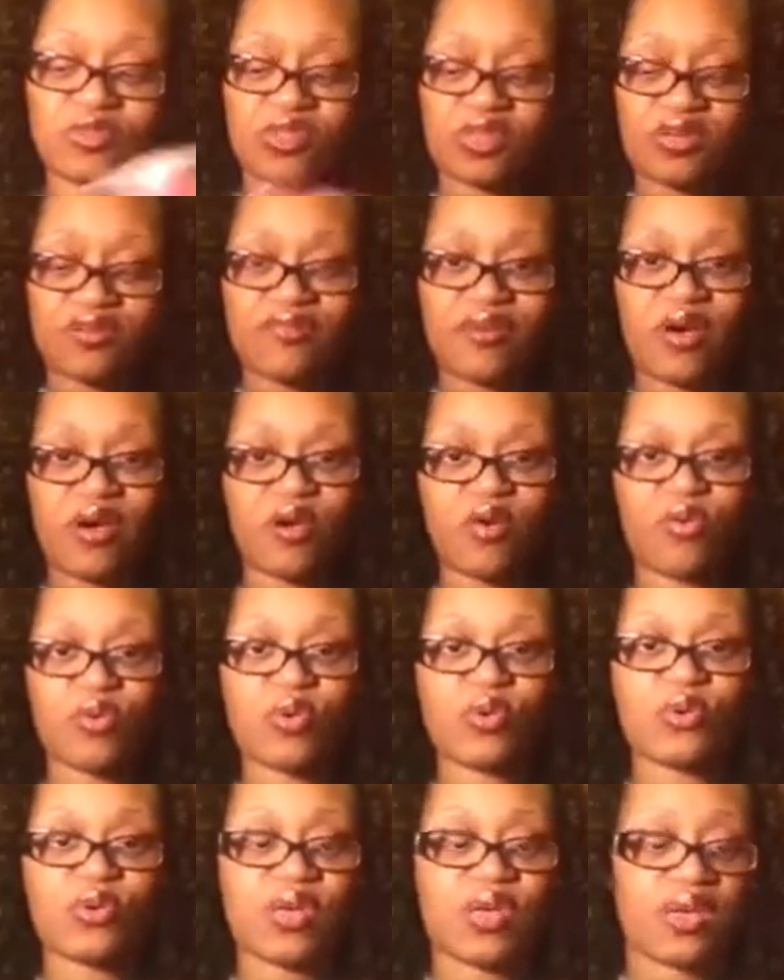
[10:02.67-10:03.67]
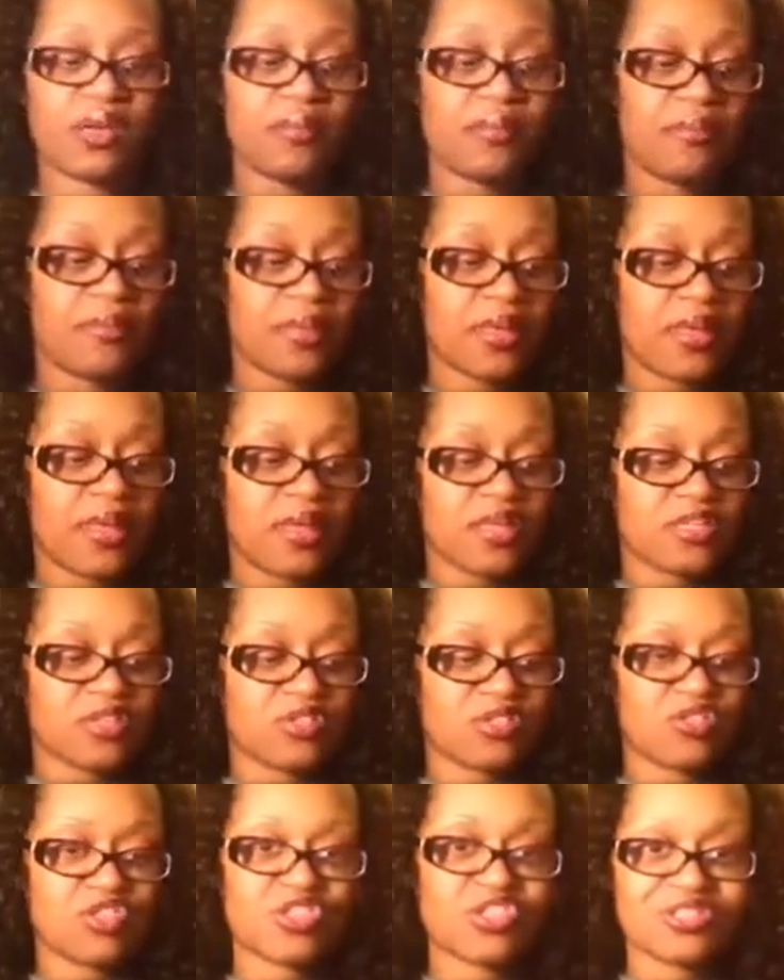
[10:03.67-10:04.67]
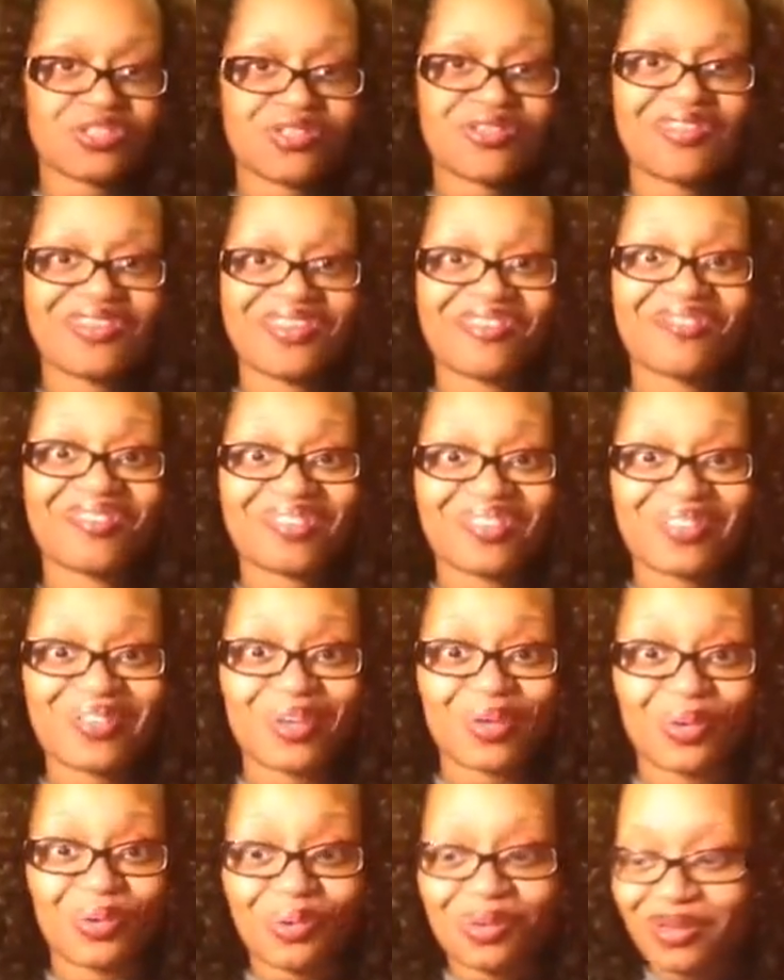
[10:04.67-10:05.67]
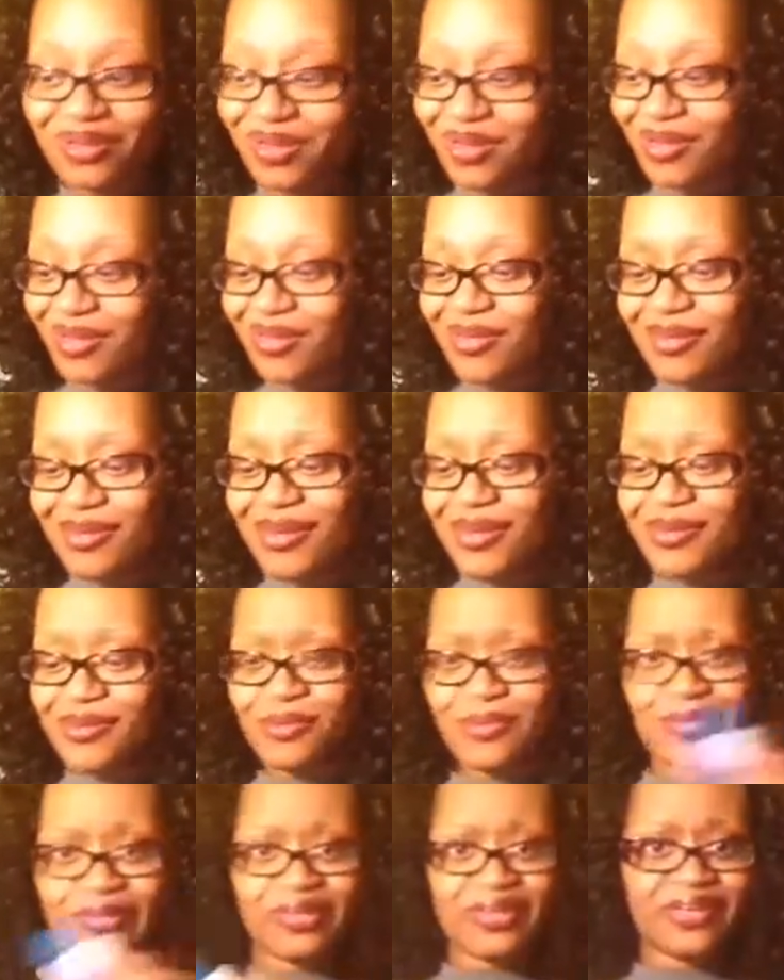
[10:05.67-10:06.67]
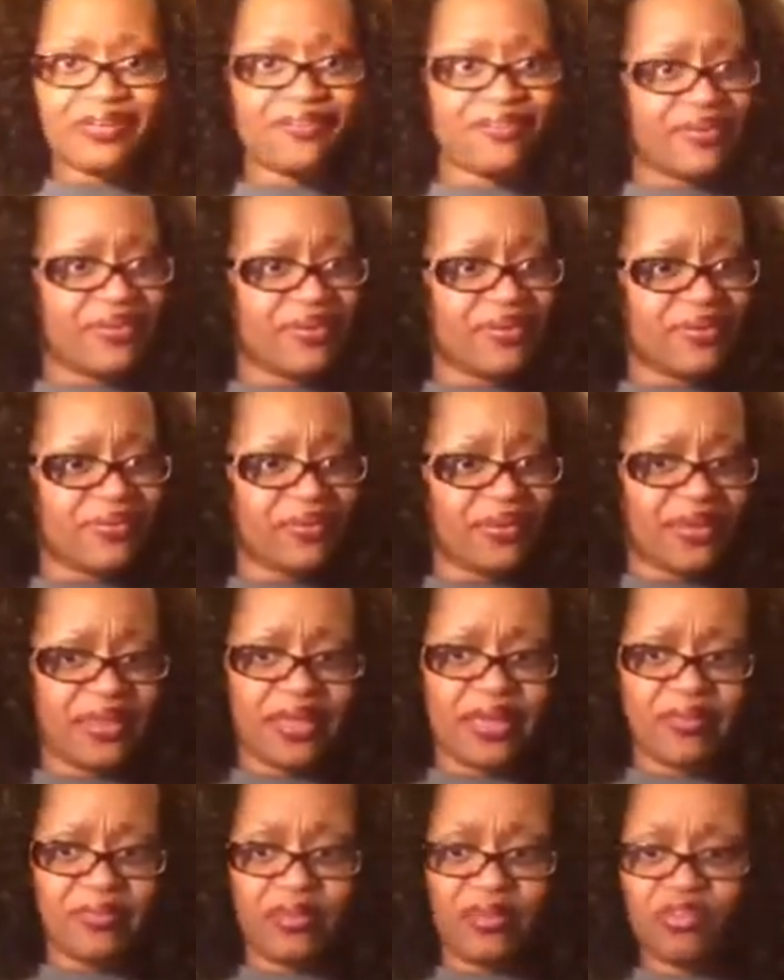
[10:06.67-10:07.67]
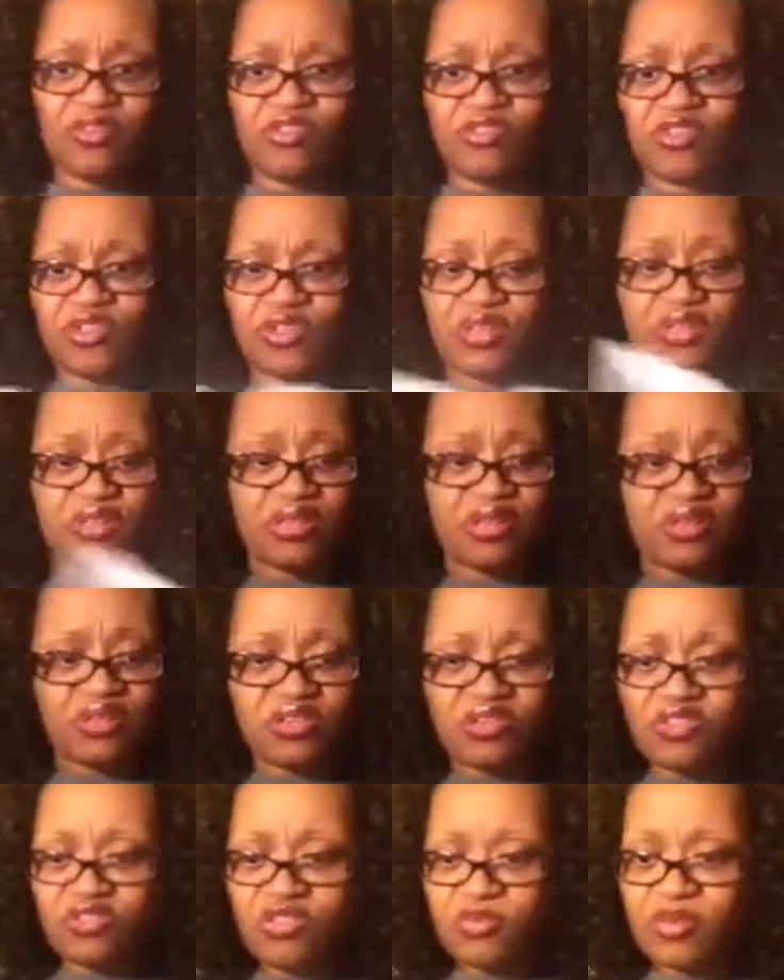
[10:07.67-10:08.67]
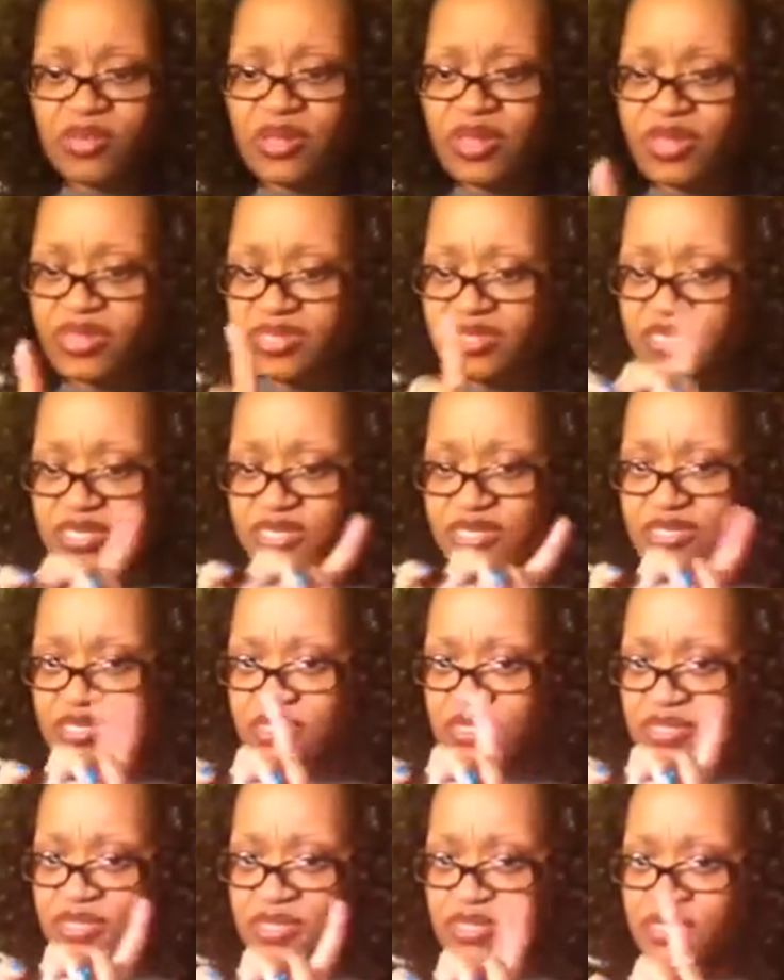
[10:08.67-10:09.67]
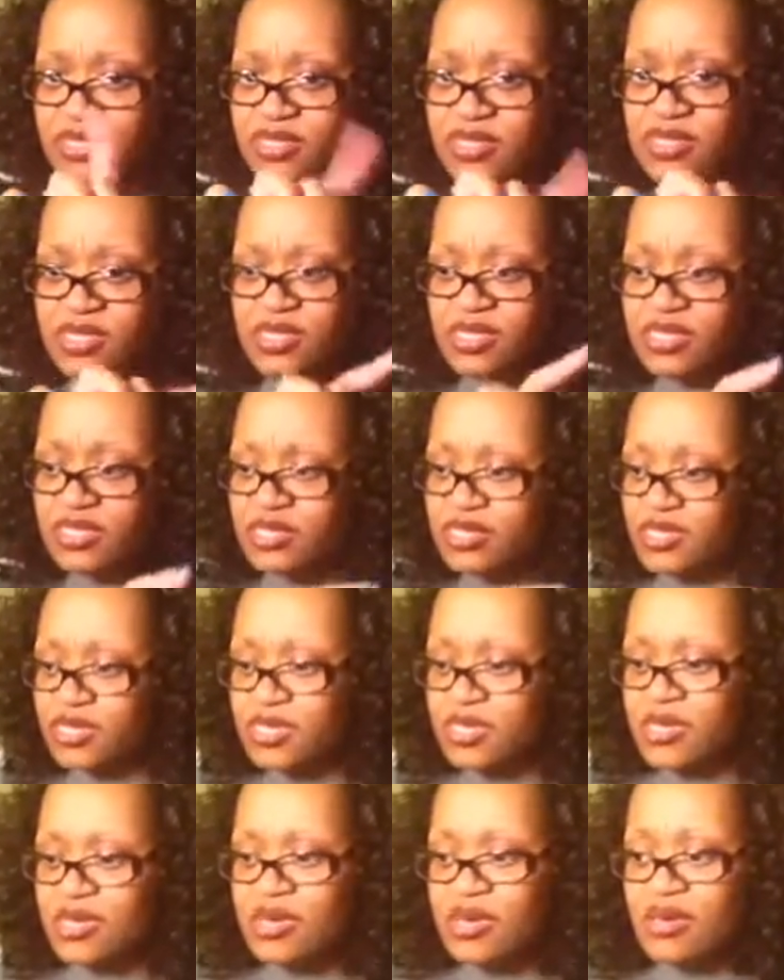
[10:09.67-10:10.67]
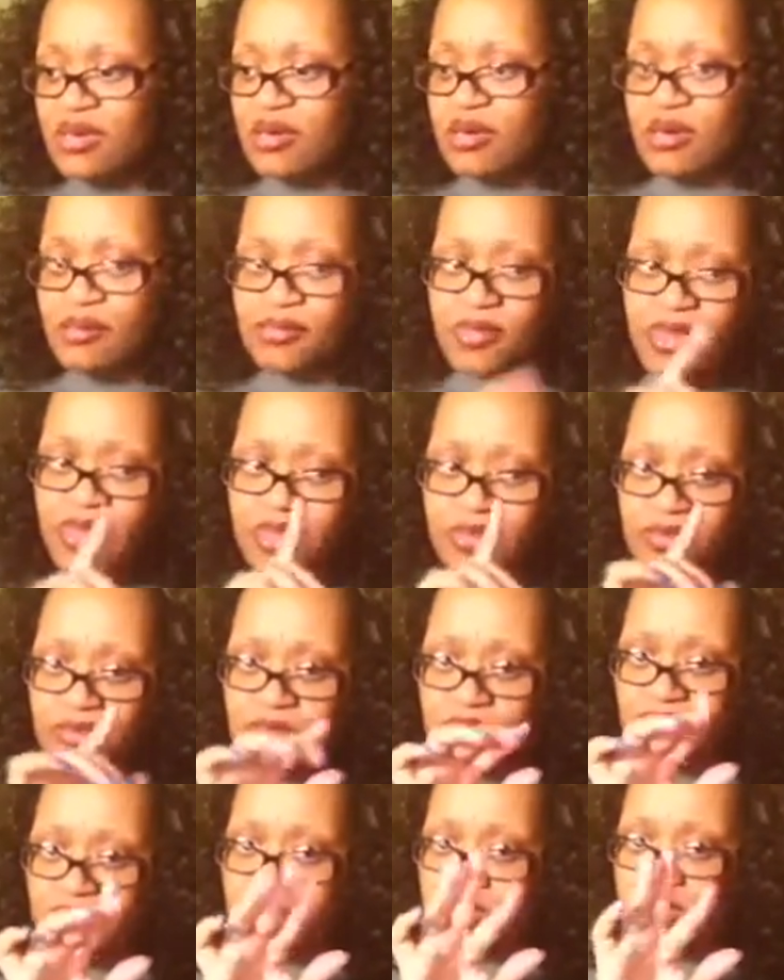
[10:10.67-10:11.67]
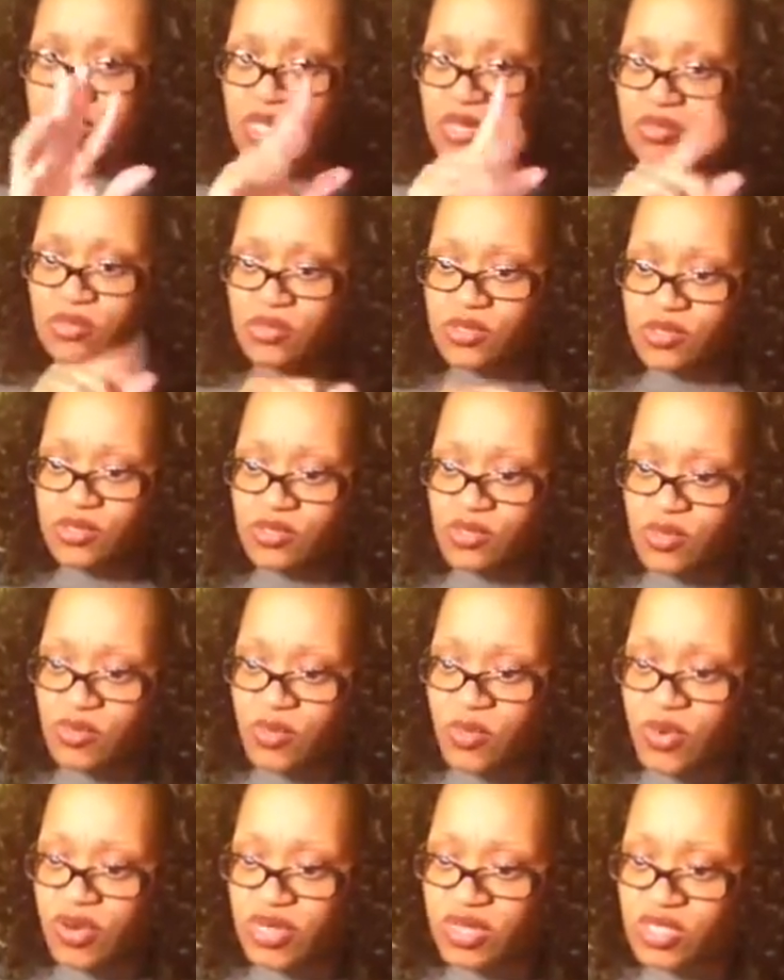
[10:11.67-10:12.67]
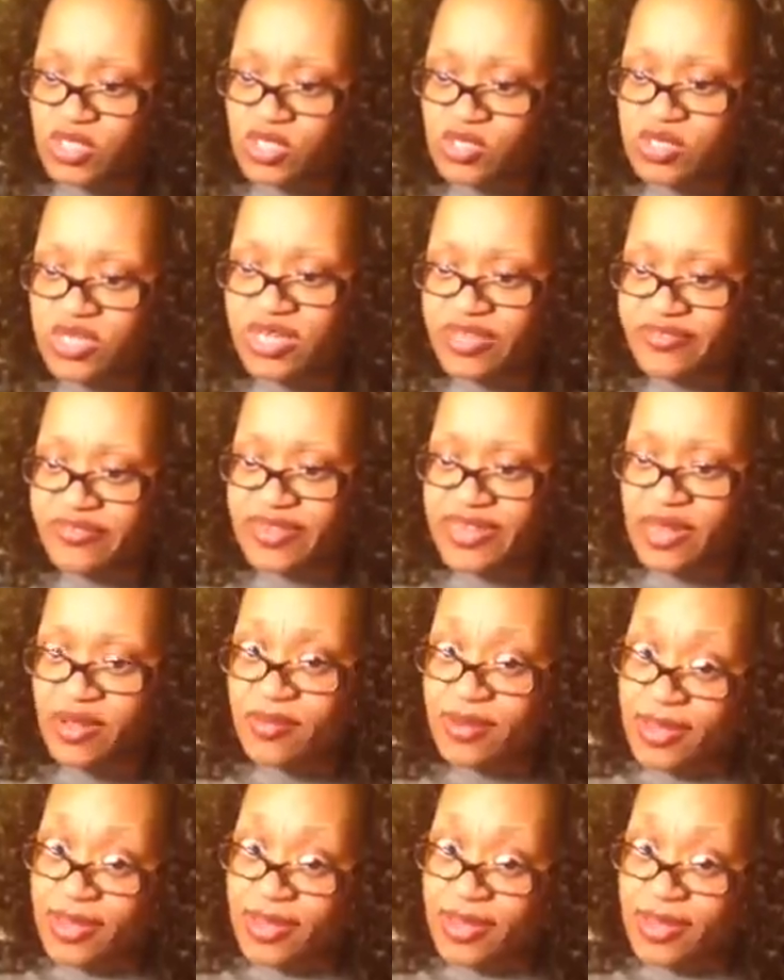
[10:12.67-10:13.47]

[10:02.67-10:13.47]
to give out her real name, so she's going to give it to you. I don't want to give out her name, and she be like, tisk, tisk, tisk. I'm not going to sell to you no more because you're giving out